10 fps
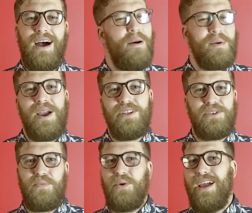I'm going to
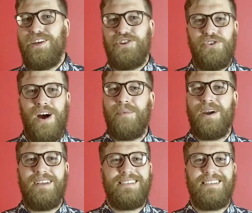praise you. I'm
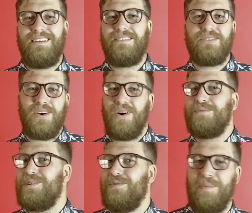going to sing
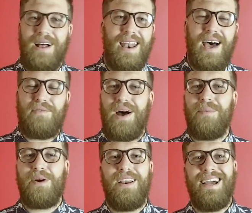psalms over my life.
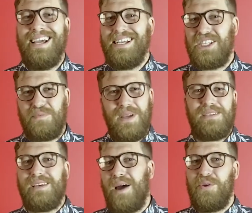I'm going to spend
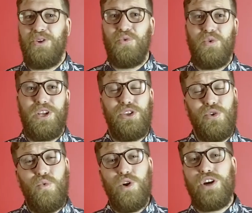time in your word, and your
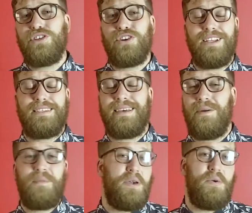word is going to tell
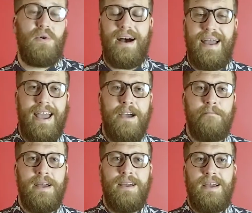me who I am.
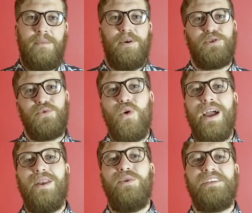Because
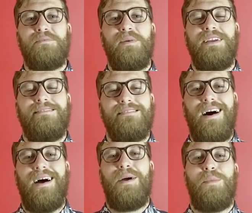when we spend
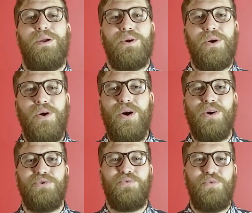time in
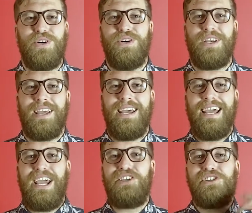God's word,
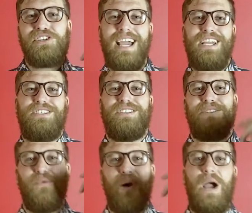it changes the
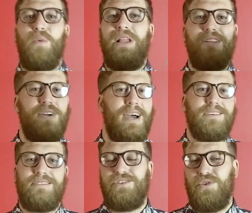way we look at our
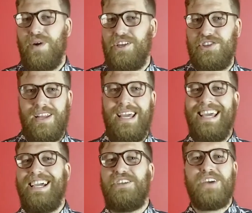situation.
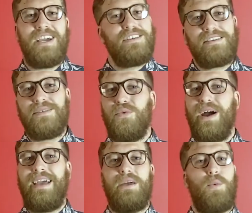It changes the
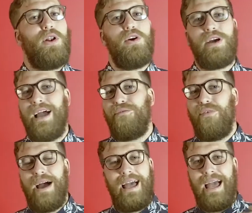way that we look at,
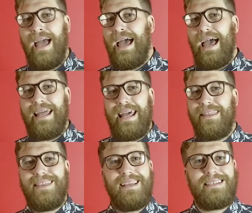at, at, at
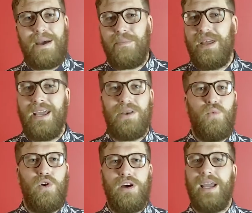things happening at
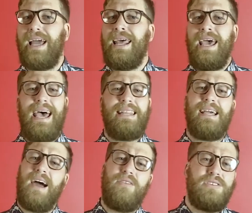work, at, at the
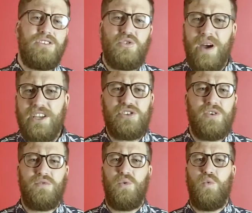current situation
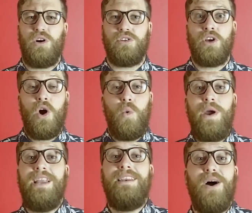of the world.
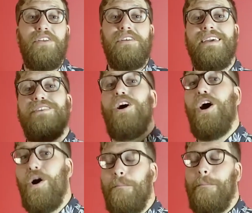We know that there's
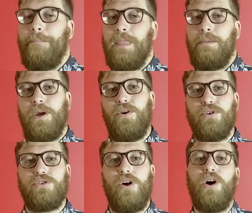hope
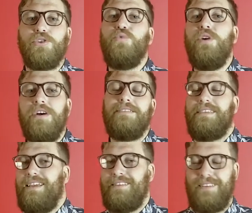because God's word
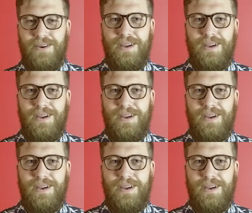says so.